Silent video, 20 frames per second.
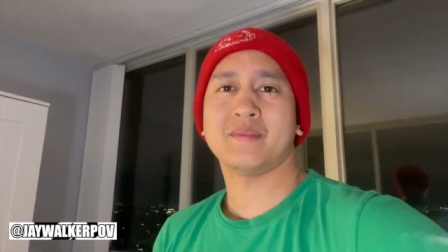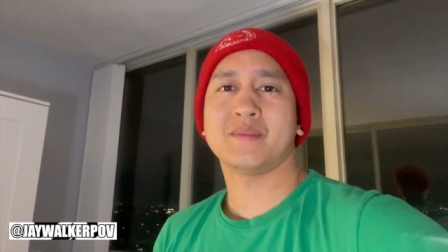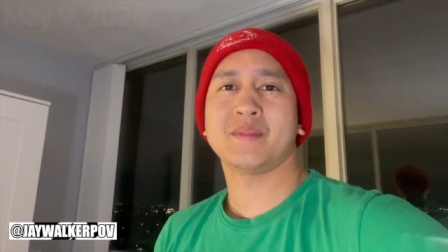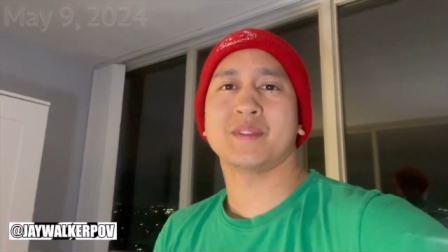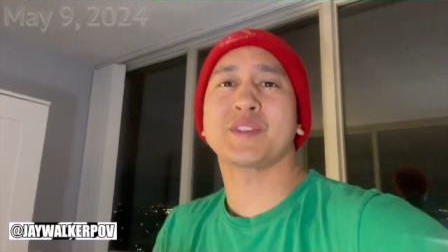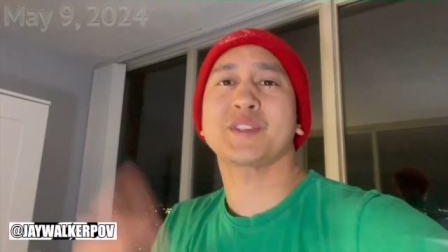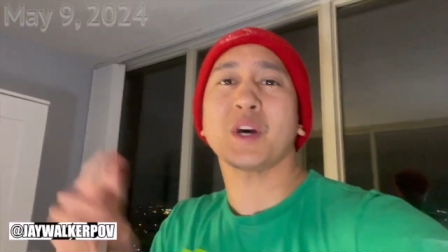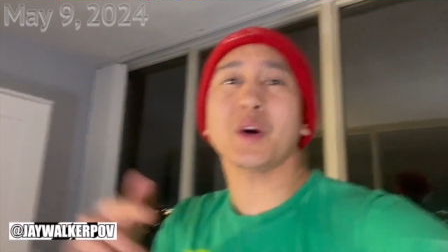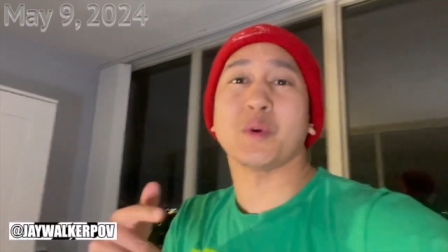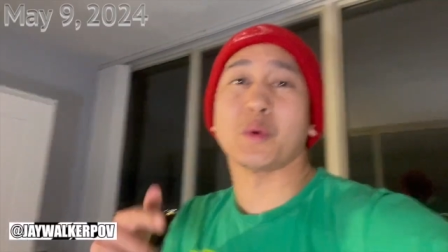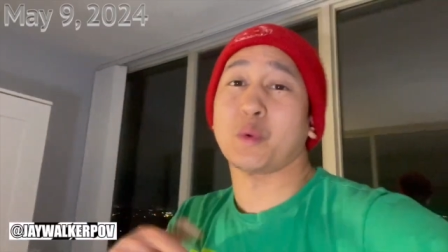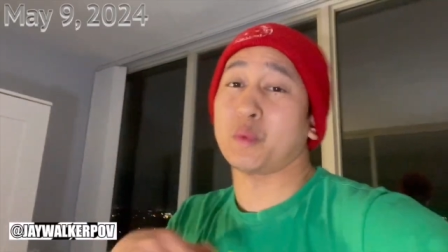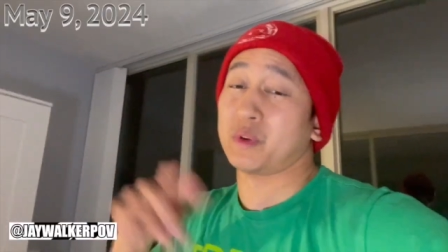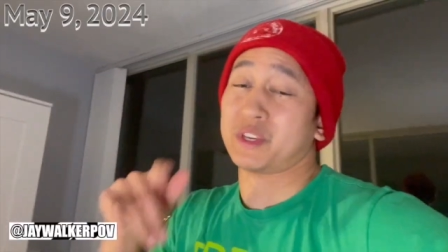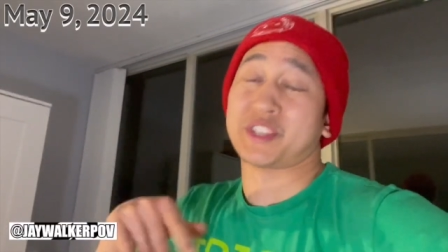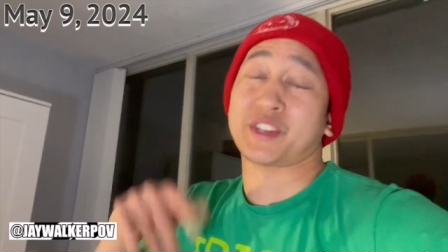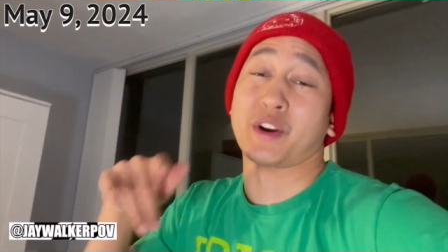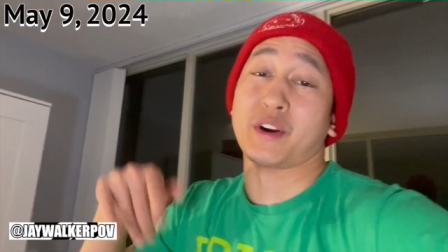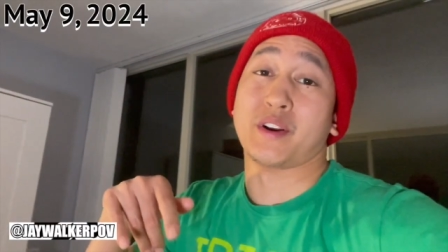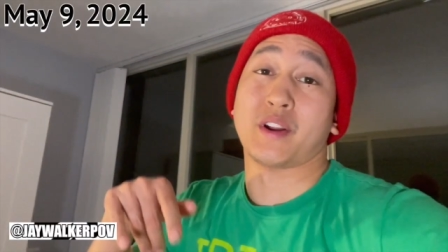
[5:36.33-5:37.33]
So, we
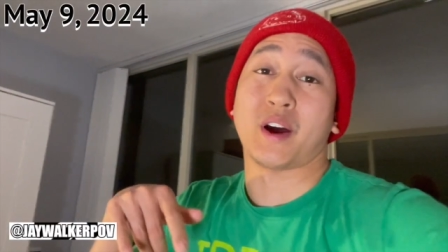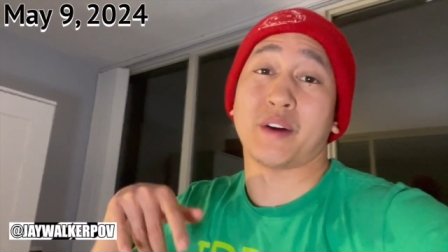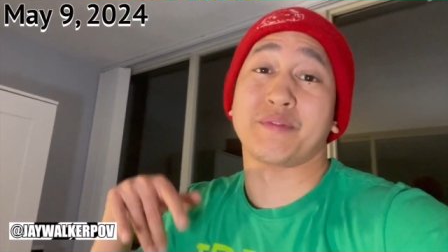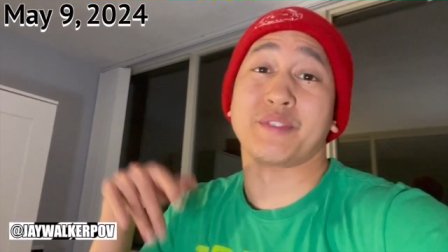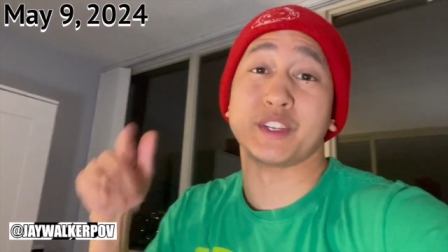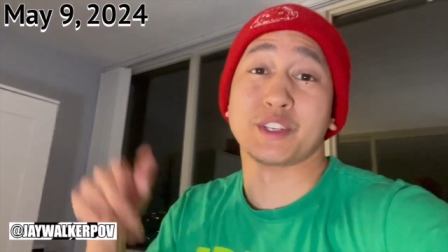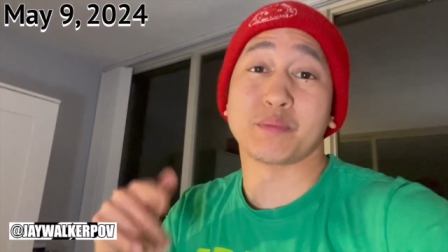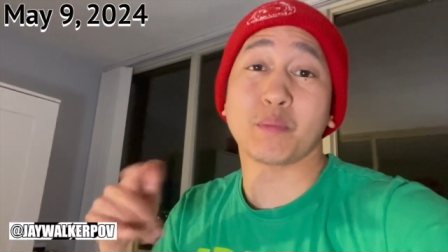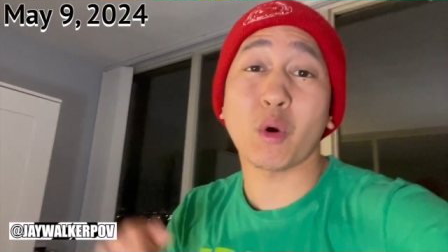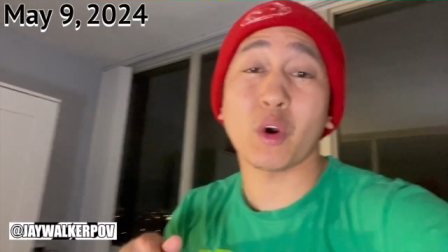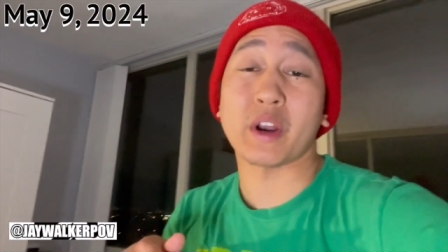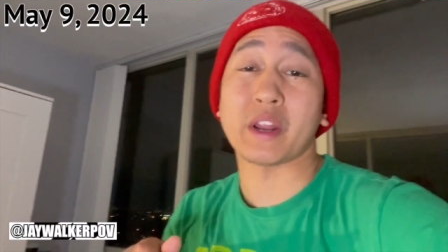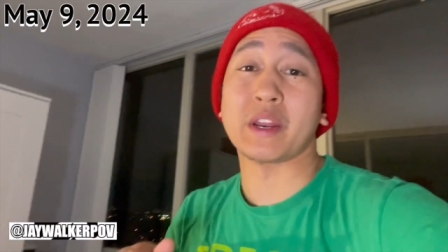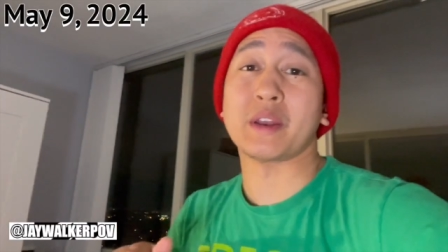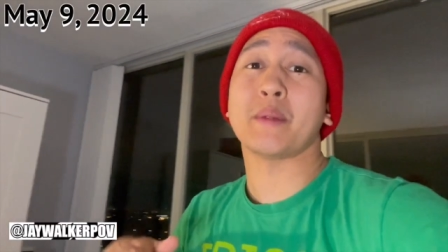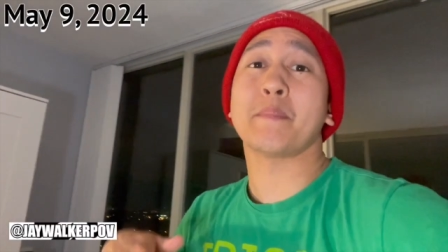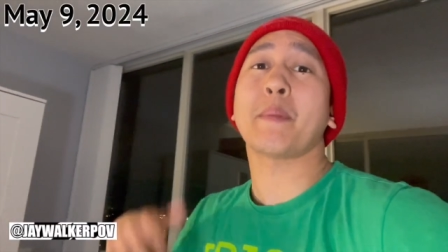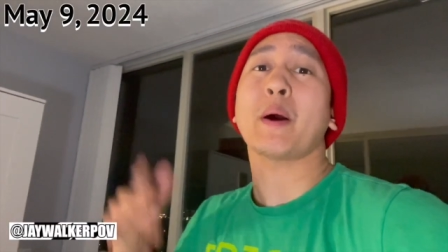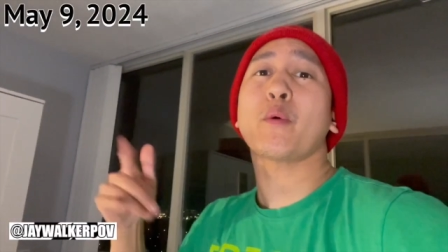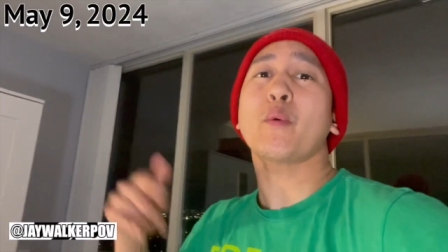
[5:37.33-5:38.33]
started off this
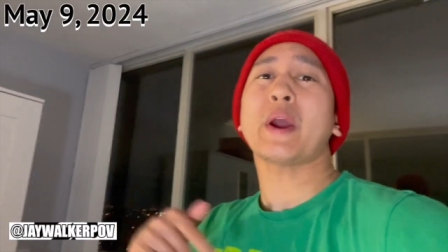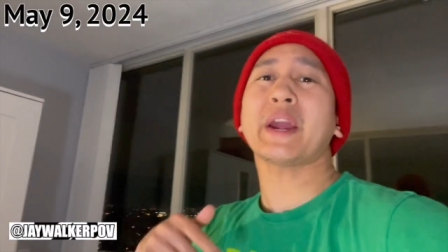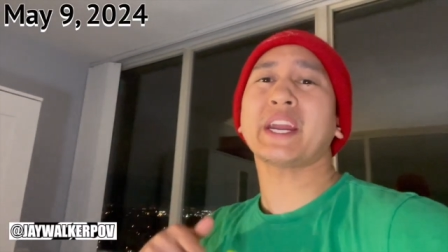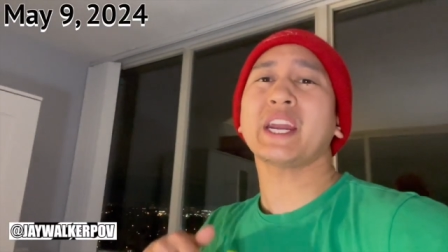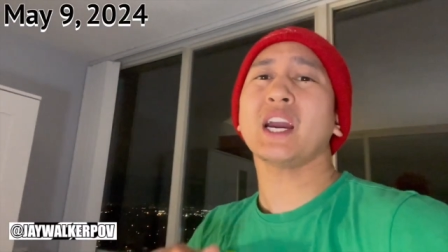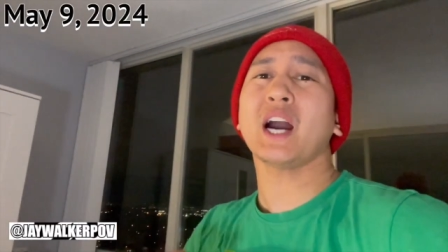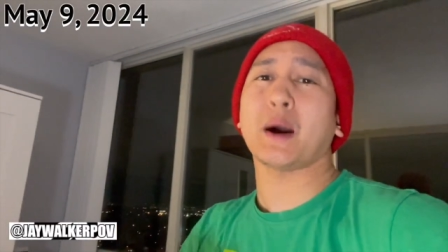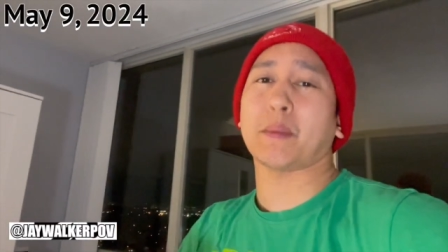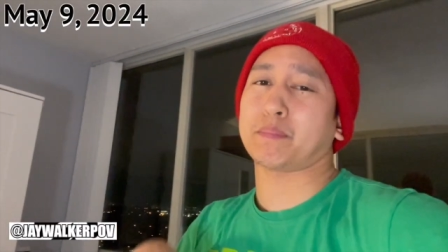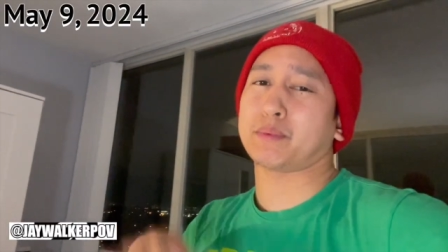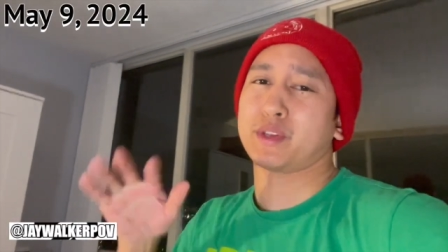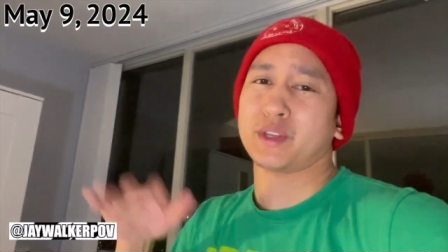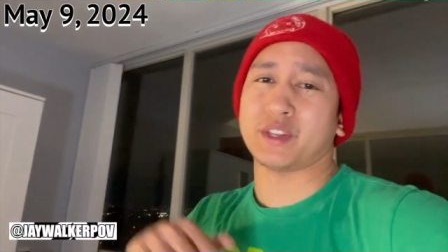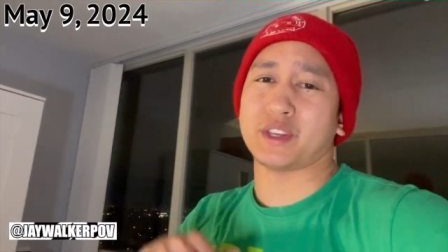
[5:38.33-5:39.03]
morning by waking up to